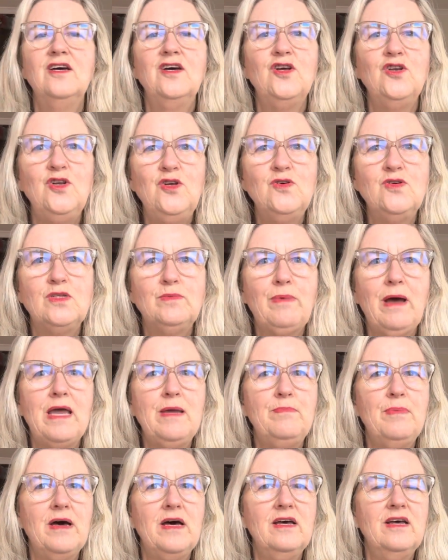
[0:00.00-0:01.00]

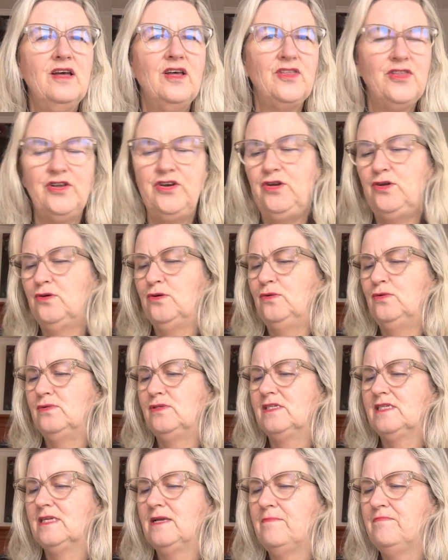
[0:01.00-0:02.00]
newspaper, the
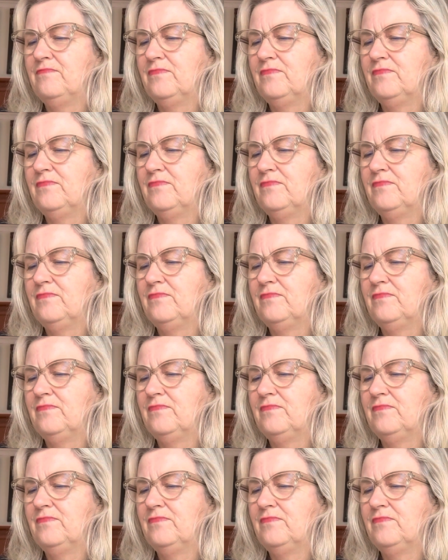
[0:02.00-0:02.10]
news.